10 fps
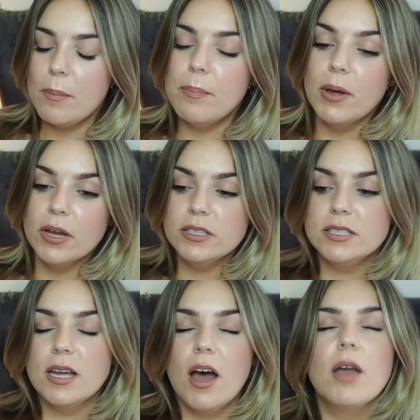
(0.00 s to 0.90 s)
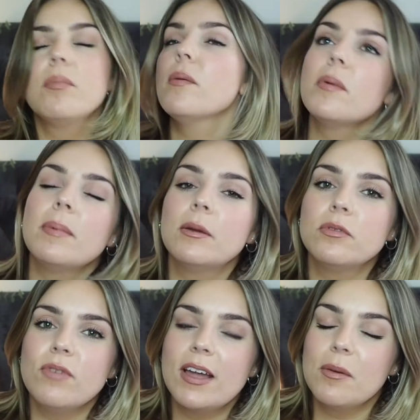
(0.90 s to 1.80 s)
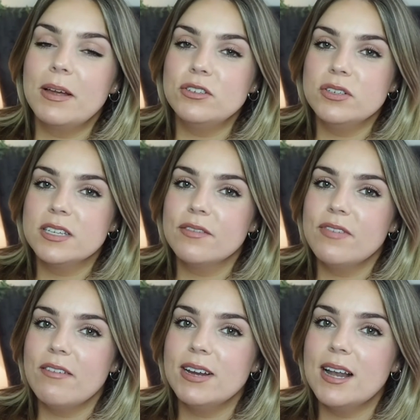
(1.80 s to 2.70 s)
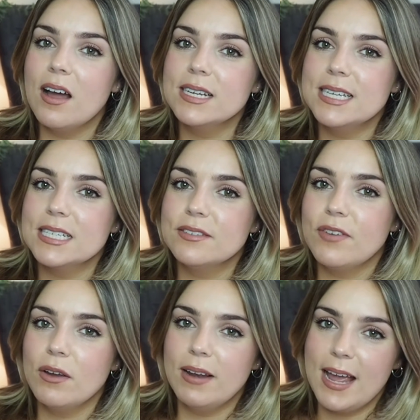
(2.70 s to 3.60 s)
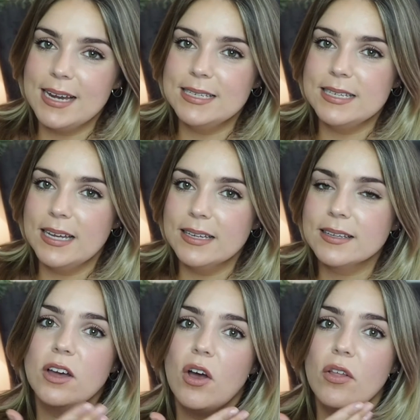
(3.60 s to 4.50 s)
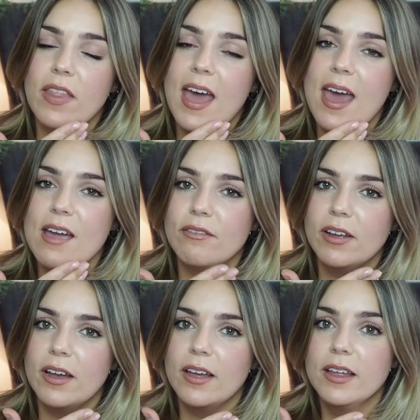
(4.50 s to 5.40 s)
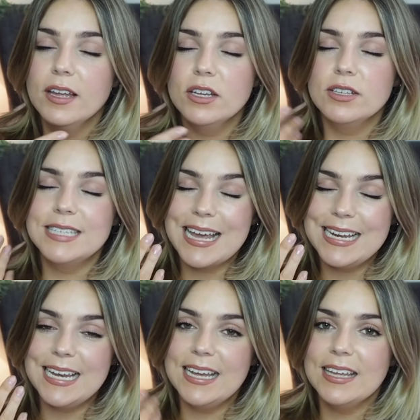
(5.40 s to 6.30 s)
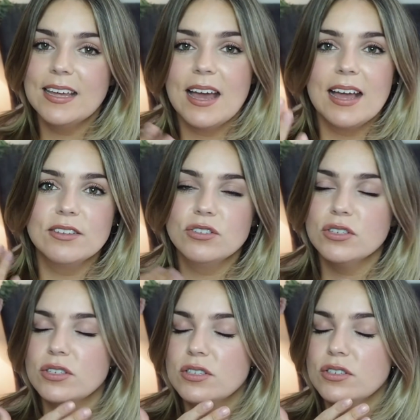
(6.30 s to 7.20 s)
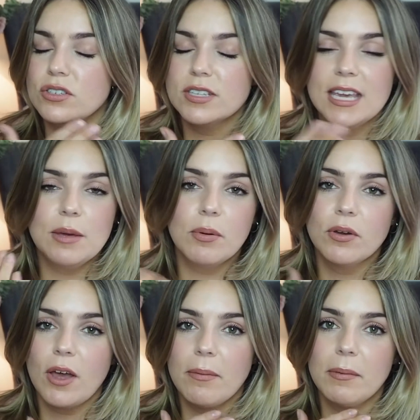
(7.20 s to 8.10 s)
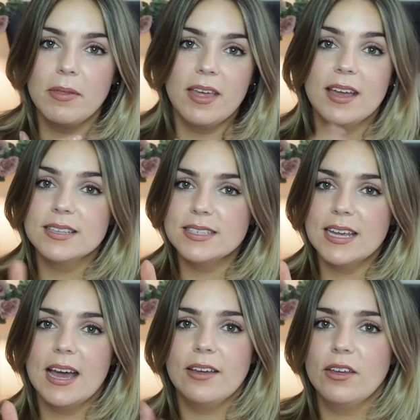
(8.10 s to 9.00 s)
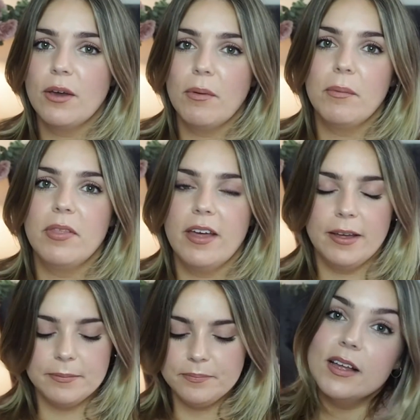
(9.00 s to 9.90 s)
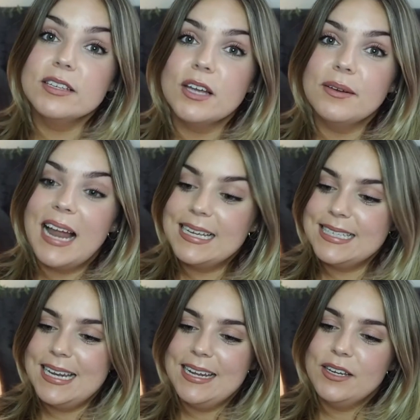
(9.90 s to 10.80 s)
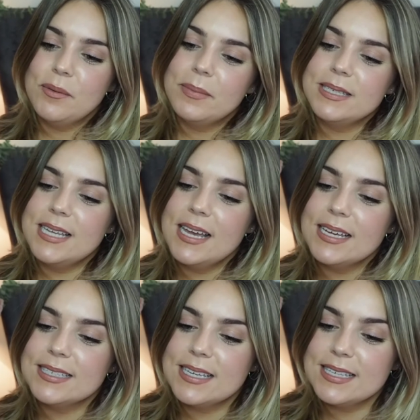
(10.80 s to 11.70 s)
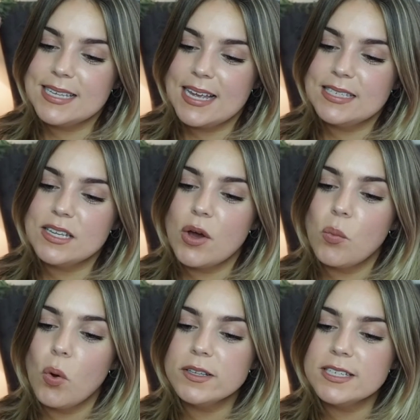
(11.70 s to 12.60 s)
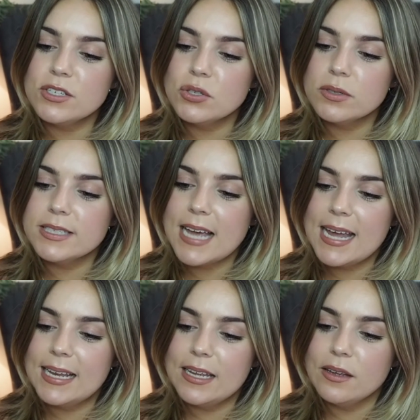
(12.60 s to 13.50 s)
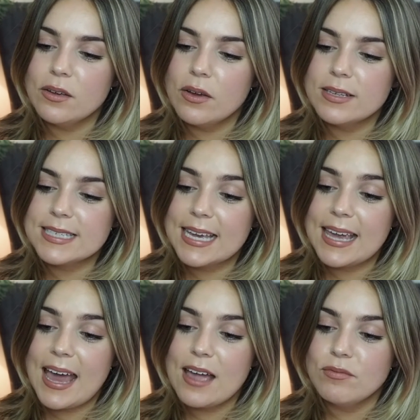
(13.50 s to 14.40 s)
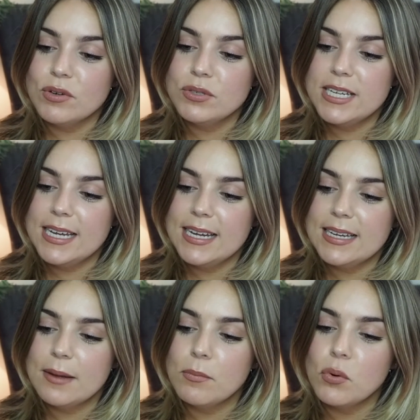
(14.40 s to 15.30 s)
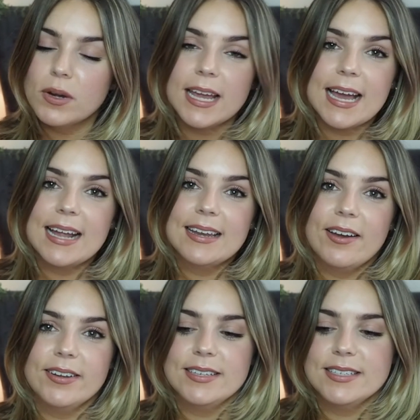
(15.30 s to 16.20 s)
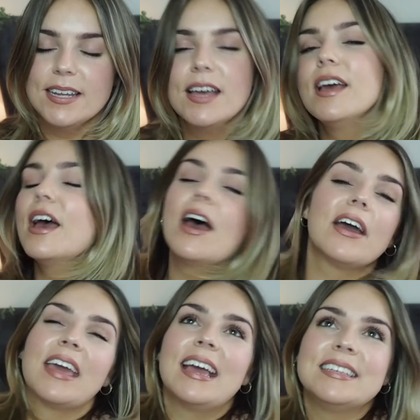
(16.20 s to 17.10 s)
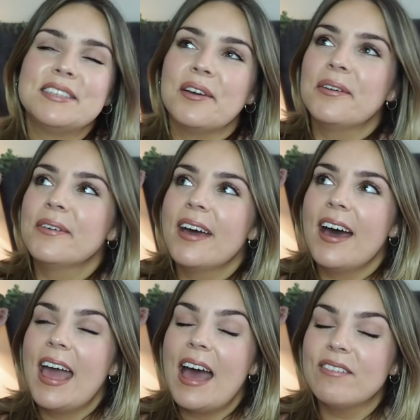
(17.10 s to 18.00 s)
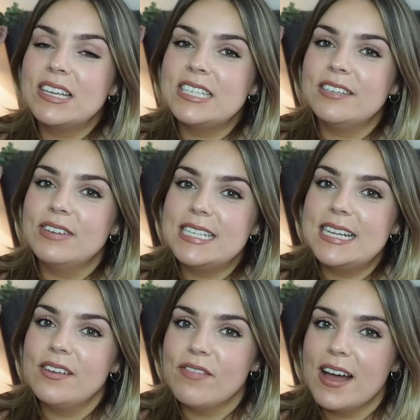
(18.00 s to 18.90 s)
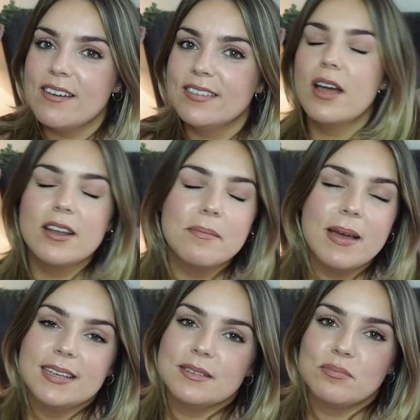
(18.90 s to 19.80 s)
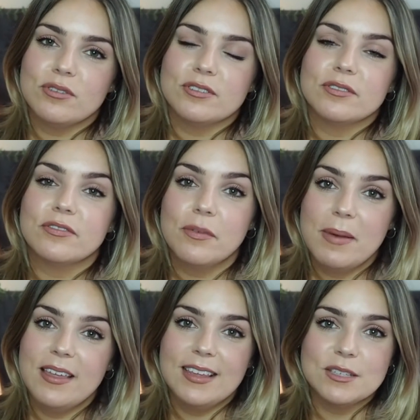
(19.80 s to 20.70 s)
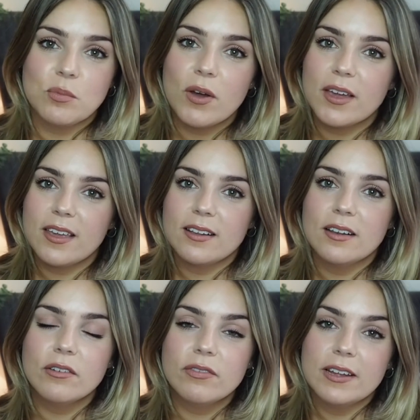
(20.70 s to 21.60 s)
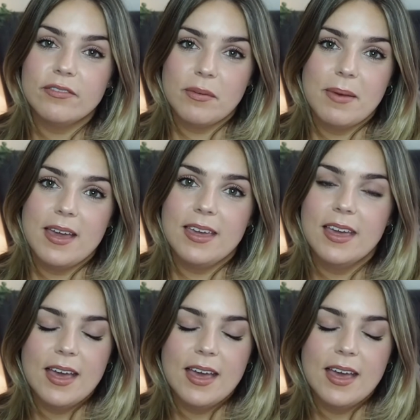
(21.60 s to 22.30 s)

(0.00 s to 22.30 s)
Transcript: But I probably would recommend using a very light exfoliator on that area daily, and just keep on going with it and see how you go on with that. So lastly, number 6 says, what is your daily skincare routine, morning and night? Okay, so I have actually recently found an amazing product for me that is working lovely for me,